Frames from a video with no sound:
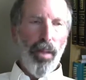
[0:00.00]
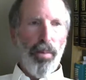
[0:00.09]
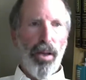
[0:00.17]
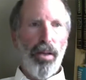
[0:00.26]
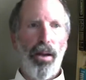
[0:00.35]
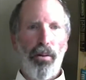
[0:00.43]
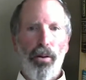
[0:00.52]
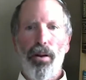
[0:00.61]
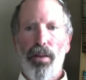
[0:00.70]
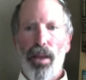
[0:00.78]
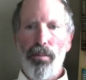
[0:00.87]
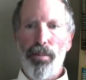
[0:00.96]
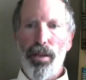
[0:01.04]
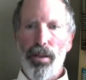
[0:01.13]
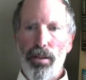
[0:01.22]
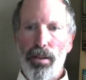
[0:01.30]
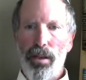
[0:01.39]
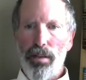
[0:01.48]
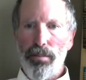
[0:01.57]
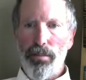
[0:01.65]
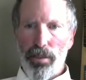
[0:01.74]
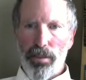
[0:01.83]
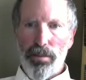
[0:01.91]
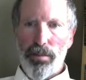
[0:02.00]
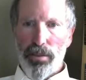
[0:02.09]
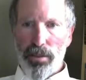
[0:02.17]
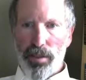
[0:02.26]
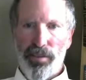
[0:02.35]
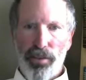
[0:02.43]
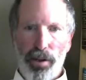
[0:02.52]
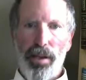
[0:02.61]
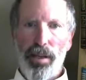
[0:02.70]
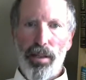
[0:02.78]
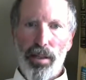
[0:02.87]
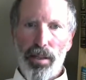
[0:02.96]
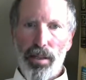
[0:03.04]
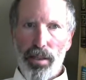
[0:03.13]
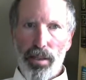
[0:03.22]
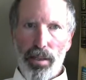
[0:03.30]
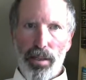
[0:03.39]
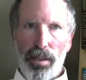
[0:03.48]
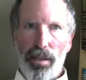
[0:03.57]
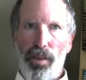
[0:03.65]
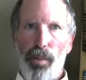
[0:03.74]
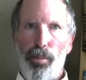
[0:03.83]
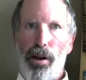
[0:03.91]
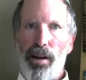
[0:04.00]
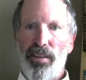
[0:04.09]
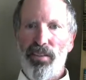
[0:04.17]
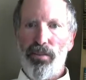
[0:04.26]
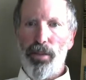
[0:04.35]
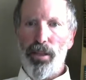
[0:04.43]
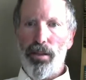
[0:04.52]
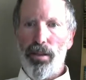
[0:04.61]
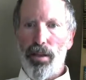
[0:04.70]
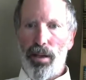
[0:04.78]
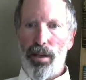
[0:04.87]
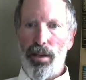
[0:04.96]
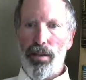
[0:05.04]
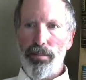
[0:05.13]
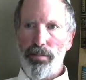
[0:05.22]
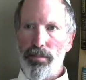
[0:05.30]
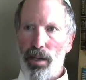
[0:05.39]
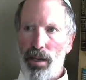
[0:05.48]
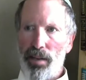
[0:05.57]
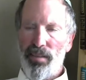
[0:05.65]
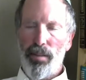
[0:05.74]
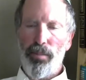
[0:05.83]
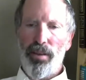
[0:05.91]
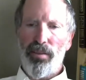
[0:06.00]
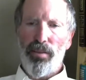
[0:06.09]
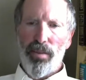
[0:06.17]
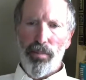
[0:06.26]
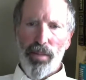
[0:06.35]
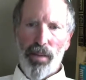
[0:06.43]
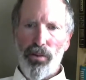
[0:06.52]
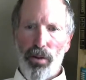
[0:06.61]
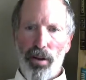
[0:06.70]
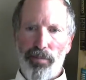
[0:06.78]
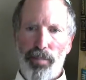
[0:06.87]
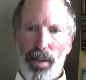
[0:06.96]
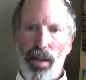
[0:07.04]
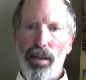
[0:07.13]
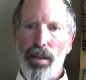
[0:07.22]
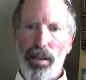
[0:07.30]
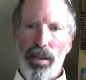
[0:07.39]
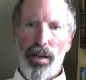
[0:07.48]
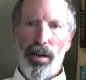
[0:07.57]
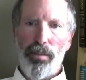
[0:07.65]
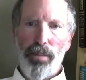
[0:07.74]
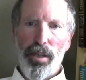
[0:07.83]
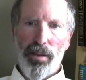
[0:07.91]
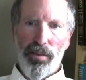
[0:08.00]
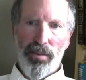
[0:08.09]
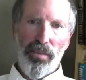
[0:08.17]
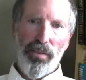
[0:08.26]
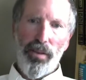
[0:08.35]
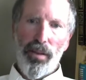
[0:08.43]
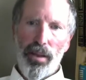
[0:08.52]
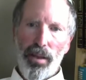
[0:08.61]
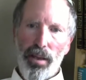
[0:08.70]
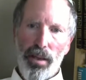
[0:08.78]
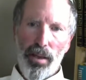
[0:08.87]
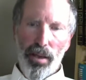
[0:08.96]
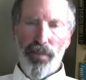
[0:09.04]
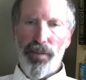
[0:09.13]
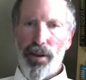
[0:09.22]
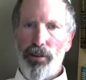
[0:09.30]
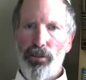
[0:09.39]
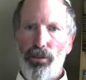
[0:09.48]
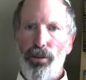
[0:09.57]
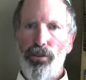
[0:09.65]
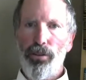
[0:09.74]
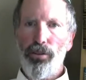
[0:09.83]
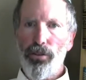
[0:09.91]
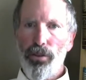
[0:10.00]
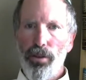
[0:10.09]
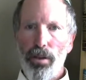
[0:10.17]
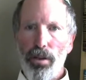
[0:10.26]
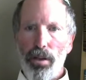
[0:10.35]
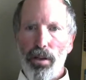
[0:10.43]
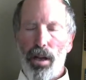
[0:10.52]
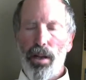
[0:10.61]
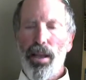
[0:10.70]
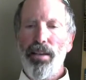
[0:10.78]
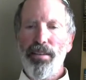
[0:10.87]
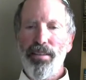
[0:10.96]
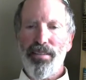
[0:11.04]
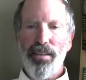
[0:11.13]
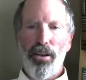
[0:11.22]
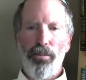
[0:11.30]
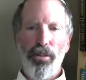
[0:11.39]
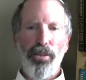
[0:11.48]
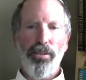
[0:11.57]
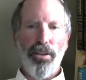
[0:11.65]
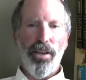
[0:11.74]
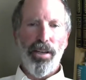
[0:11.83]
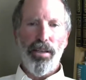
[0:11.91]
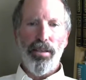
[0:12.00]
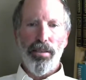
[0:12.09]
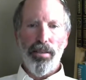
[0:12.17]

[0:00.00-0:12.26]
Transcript: yeah, we're okay with being, we're just trying to give the approximate on some of these. Sometimes we're off by a year because of the various reasons. Okay, so I hope you enjoyed it.